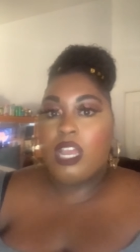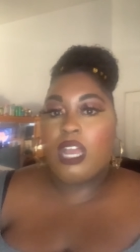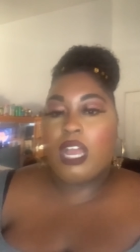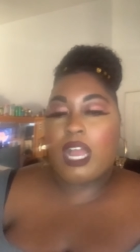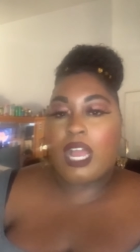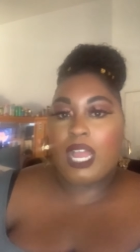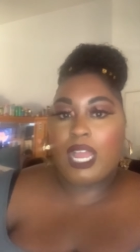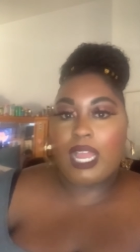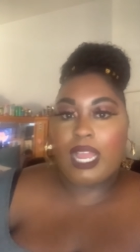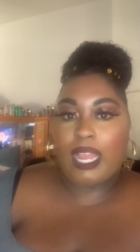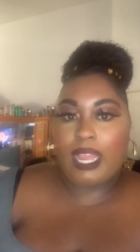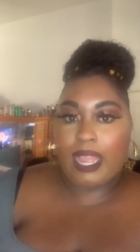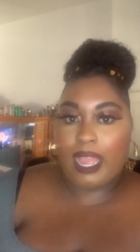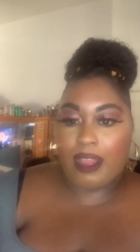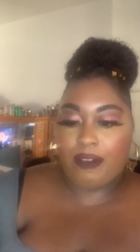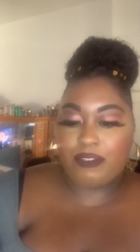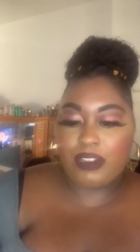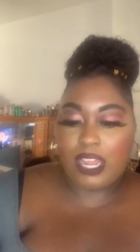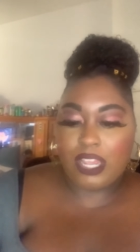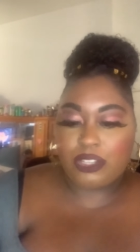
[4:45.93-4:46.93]
I
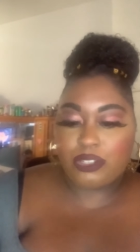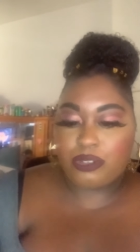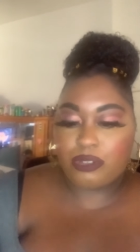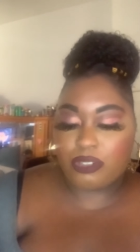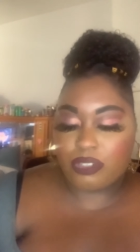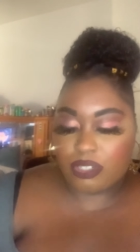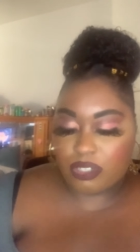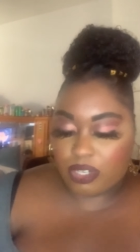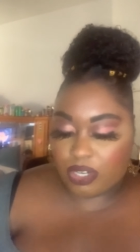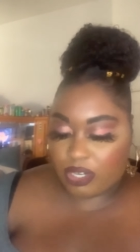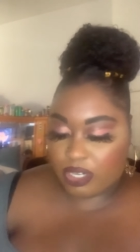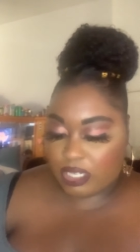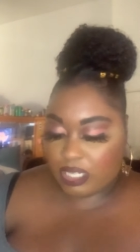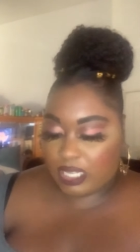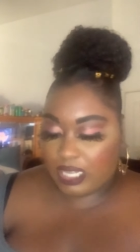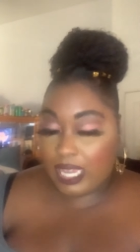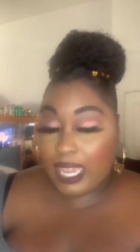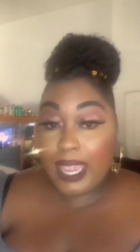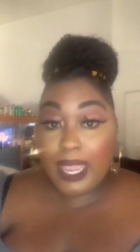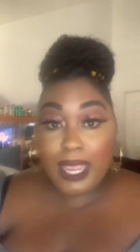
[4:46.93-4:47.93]
have natural curly
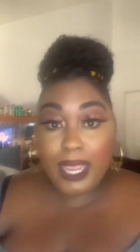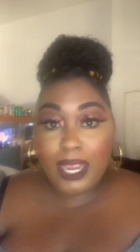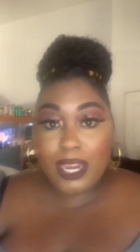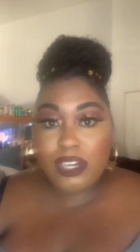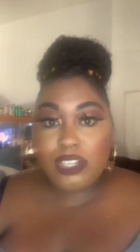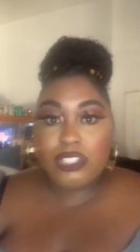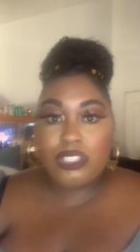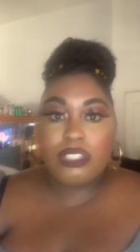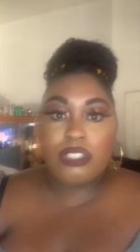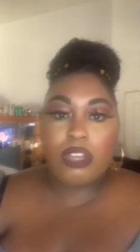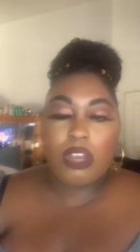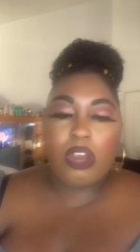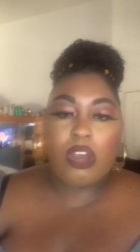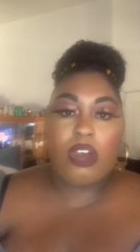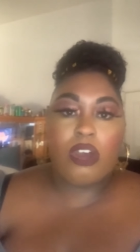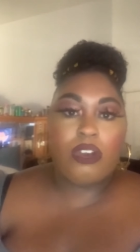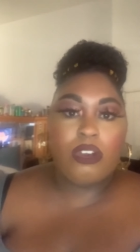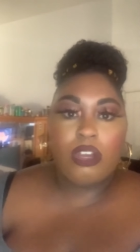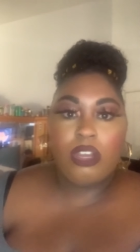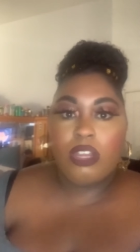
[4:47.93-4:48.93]
hair,
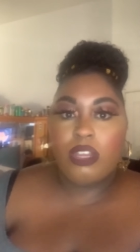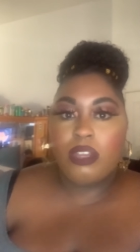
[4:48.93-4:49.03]
so